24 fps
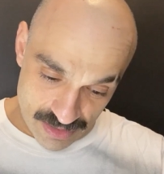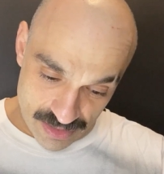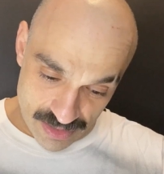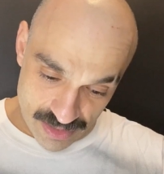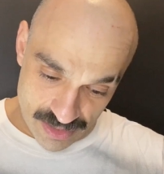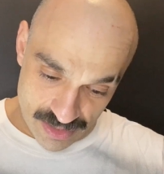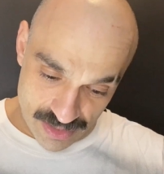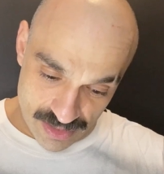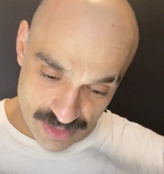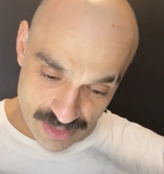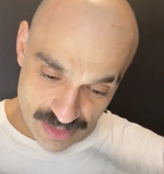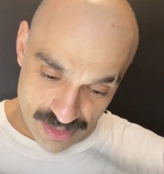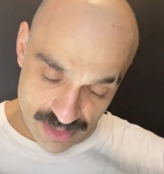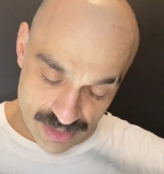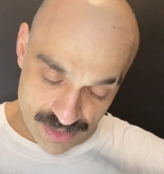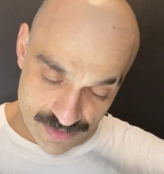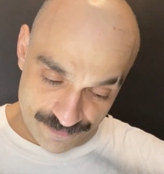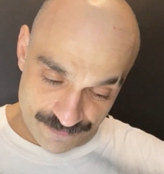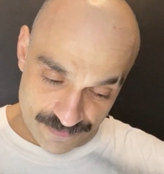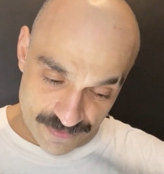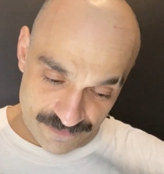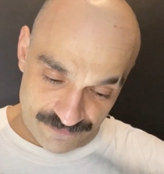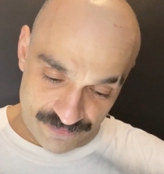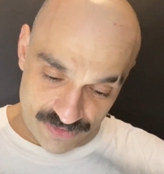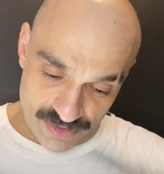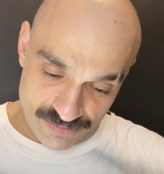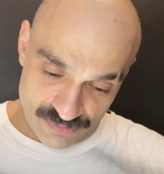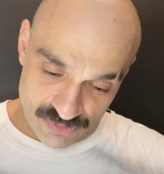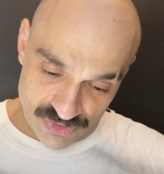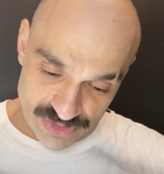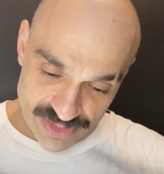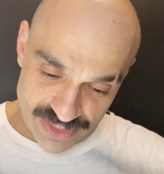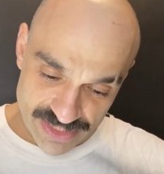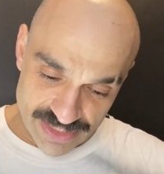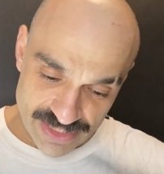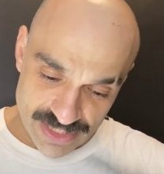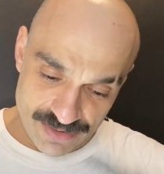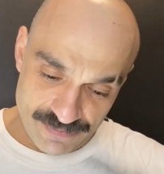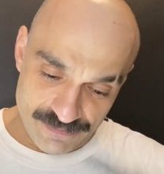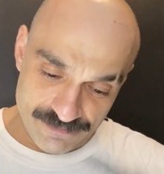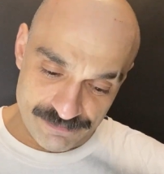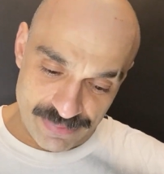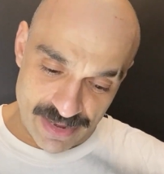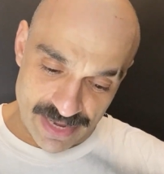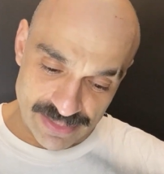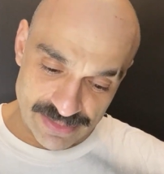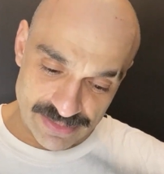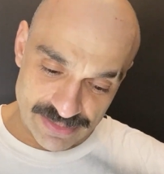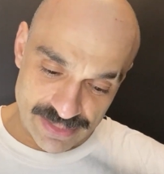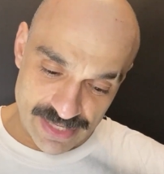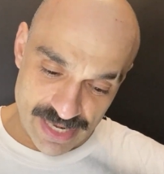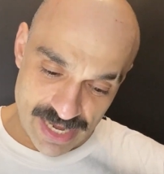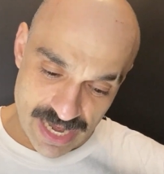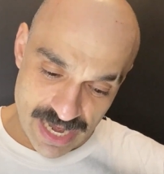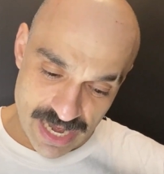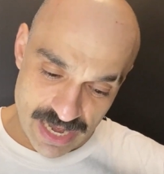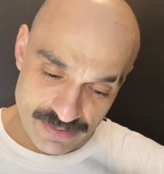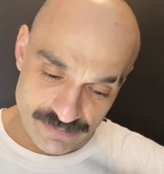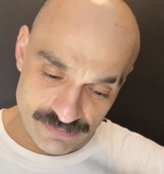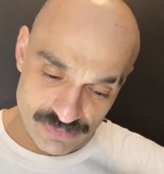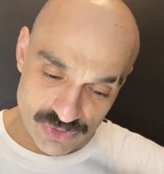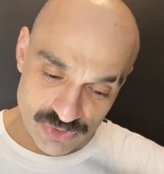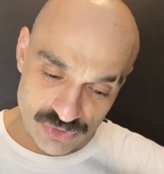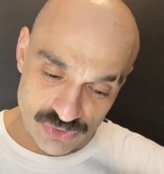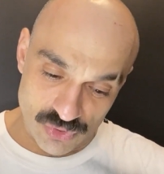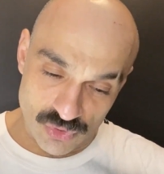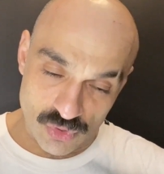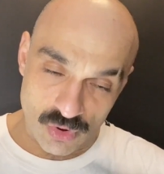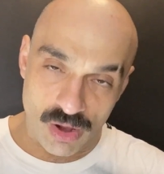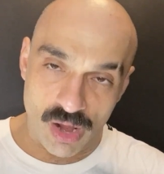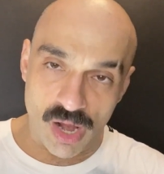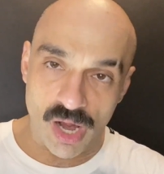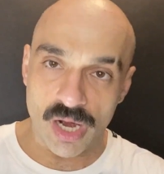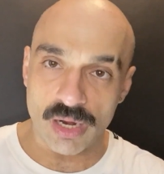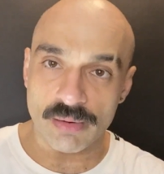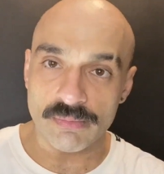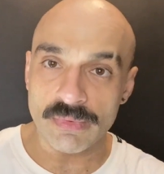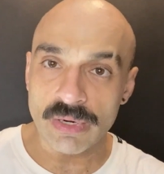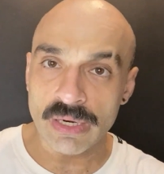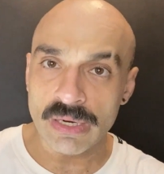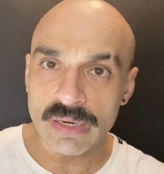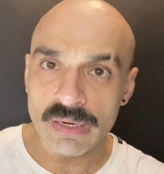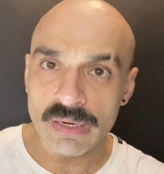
immune system, but came to no harm.